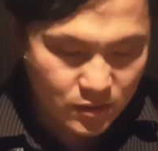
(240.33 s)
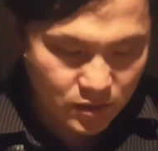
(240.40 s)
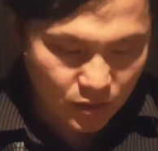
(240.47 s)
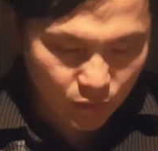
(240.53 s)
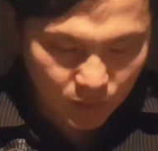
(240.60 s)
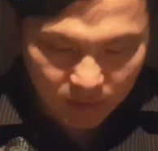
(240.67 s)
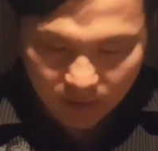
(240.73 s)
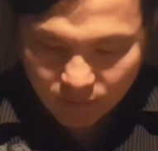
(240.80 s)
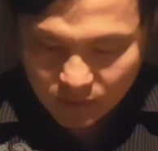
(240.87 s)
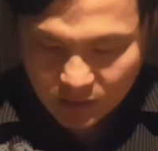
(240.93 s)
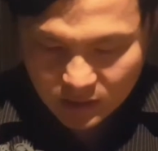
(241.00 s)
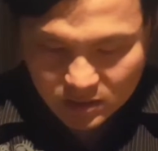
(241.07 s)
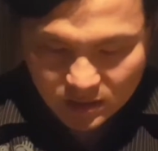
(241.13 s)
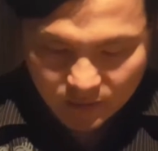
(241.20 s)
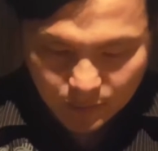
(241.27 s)
So what they've
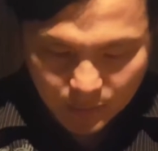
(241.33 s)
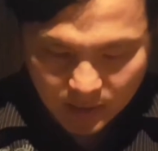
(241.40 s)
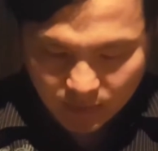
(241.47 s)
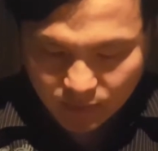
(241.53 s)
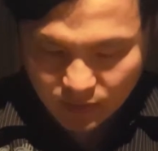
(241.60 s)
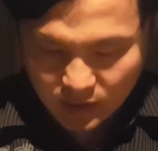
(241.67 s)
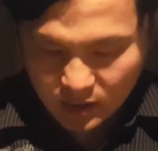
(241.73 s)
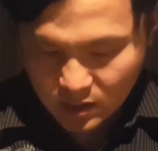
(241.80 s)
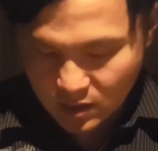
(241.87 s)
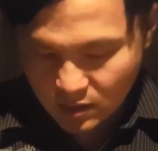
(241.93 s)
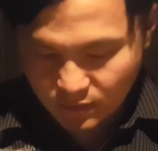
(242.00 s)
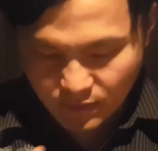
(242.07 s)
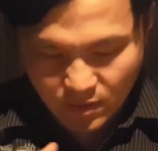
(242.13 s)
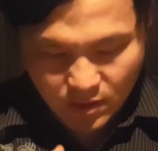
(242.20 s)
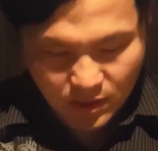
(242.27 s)
done is they put everything in
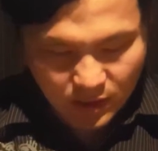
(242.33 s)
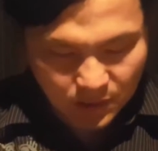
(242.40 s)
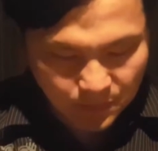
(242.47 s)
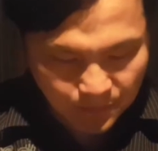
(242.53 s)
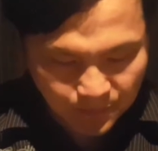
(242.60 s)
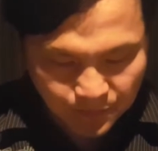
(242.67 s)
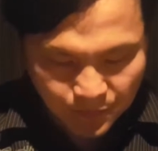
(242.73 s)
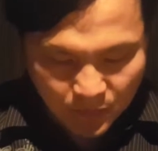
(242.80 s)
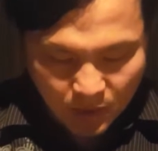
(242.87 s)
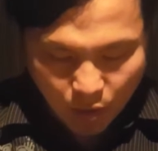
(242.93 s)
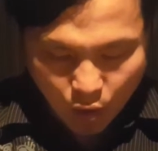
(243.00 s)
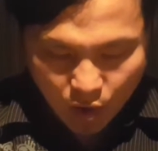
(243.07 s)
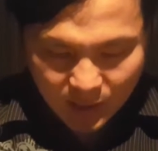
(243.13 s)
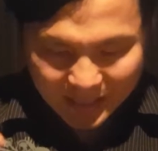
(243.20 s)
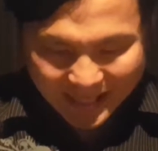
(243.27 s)
a very
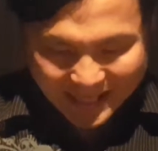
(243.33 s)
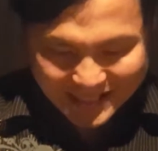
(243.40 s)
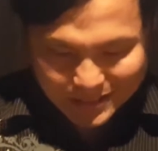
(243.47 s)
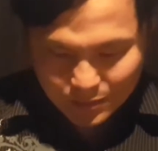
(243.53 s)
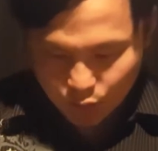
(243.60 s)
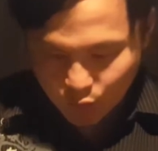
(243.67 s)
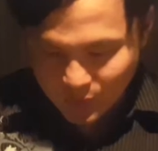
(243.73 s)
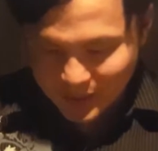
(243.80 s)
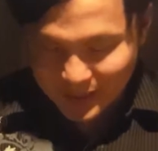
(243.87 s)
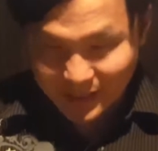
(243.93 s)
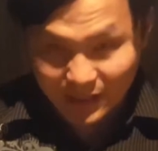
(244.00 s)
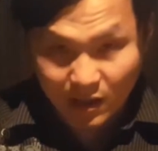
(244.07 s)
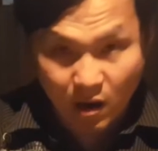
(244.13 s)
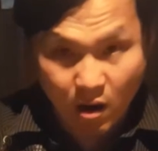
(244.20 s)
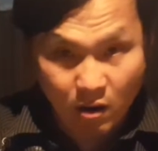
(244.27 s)
organized
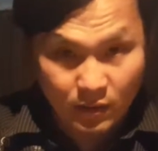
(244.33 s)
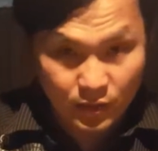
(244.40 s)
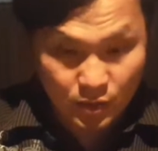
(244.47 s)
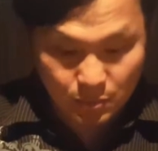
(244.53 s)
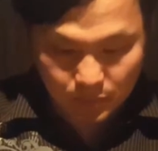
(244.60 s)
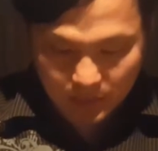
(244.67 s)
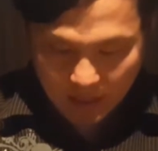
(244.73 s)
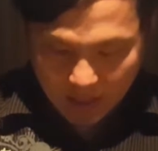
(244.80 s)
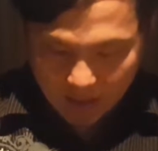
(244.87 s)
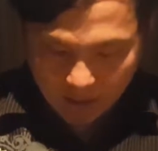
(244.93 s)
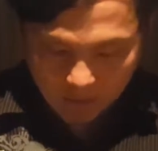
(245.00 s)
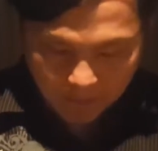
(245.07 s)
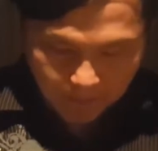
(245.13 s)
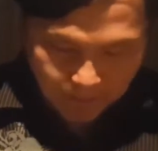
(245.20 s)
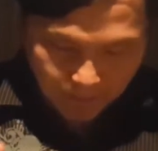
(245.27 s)
way on your
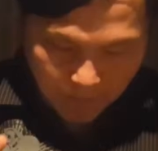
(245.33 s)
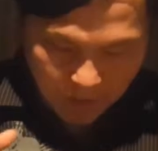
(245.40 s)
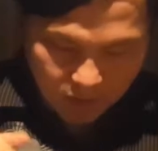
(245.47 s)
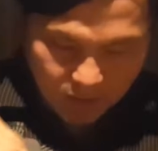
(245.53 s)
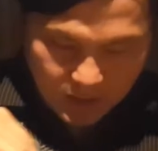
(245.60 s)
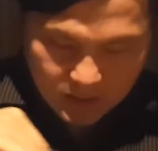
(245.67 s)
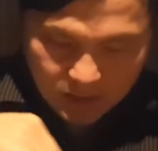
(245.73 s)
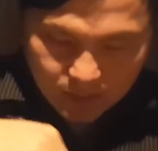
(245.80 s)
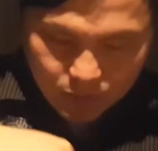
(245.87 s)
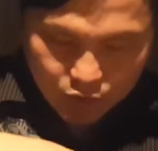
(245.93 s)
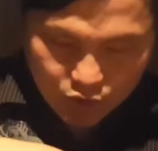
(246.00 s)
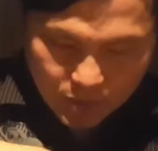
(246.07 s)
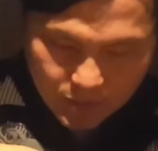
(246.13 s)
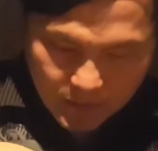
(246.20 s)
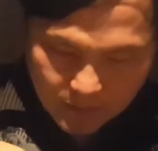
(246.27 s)
platter. We've got some
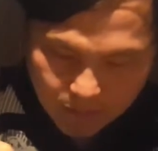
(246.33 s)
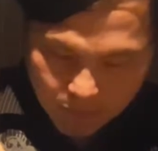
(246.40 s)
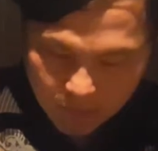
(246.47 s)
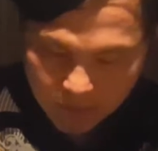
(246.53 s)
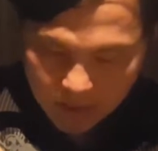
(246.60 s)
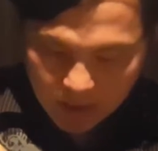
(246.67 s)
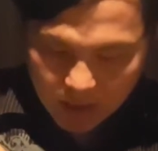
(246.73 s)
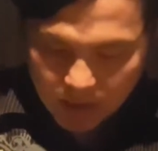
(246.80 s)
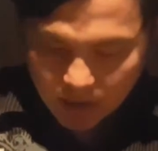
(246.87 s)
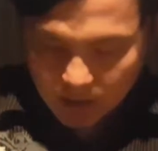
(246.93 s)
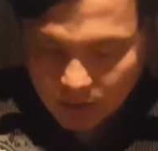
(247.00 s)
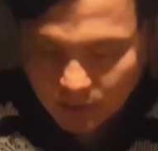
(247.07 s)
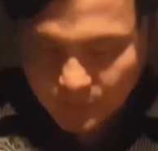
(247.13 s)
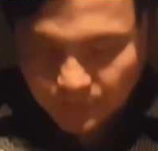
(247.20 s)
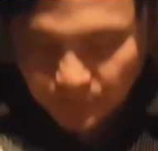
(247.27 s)
shrimp tempura
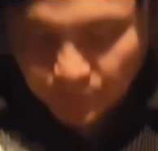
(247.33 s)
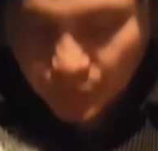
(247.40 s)
here,